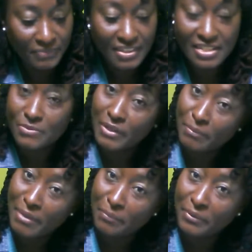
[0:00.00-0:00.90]
This is one of
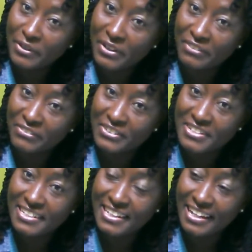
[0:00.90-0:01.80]
my book
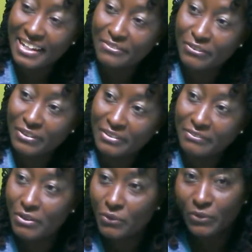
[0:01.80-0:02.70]
covers that I've written.
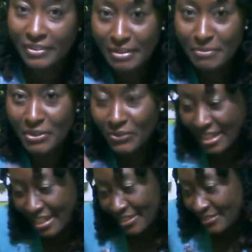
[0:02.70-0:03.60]
Let me go
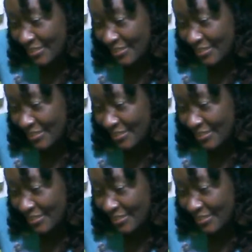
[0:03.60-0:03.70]
get it.